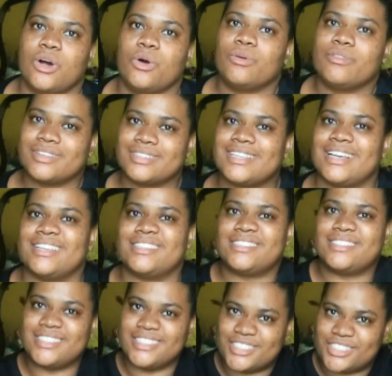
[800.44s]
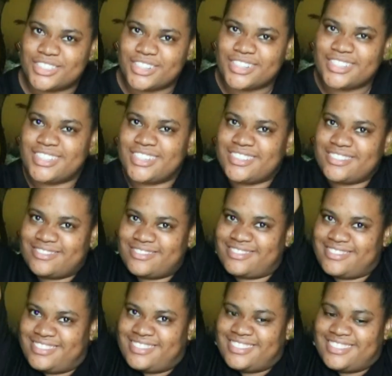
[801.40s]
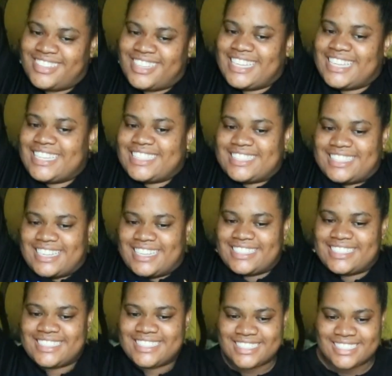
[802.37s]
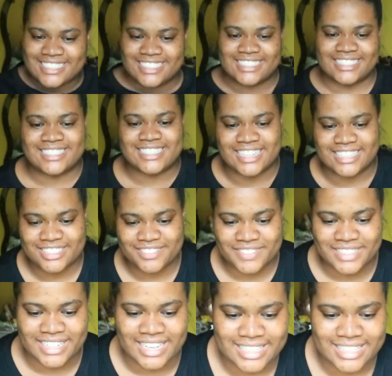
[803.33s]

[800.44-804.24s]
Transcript: an oversized t-shirt, you know. It's nice. It's nice, really